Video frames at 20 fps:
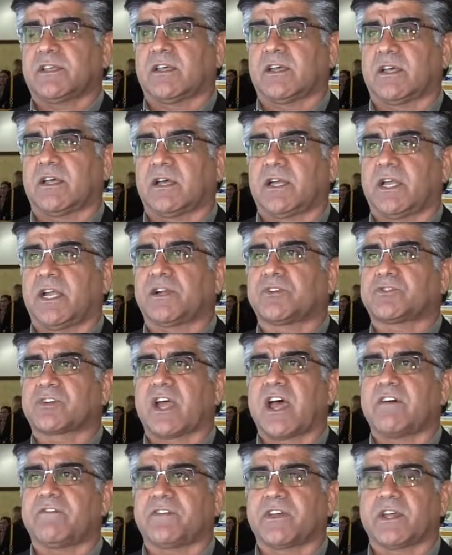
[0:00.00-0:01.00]
air
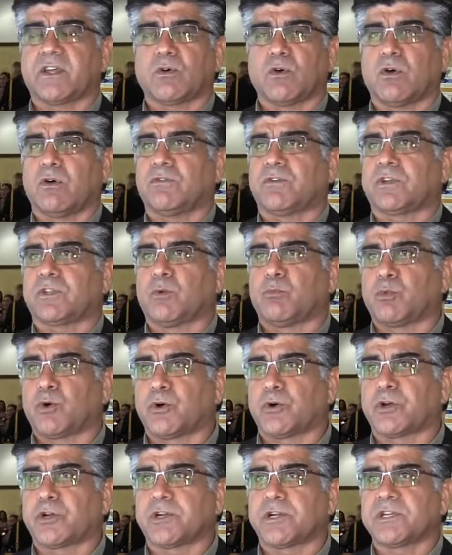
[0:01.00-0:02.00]
traffic over the
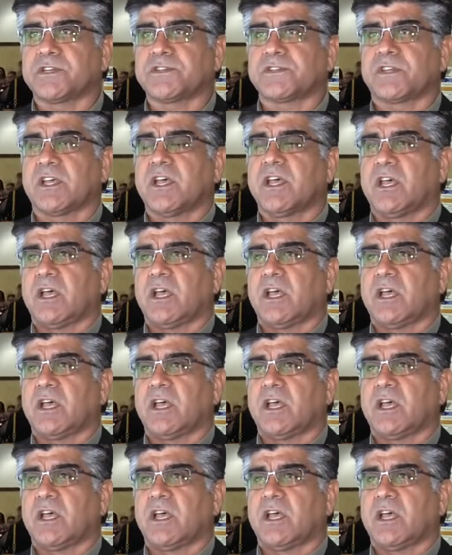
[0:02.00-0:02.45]
borders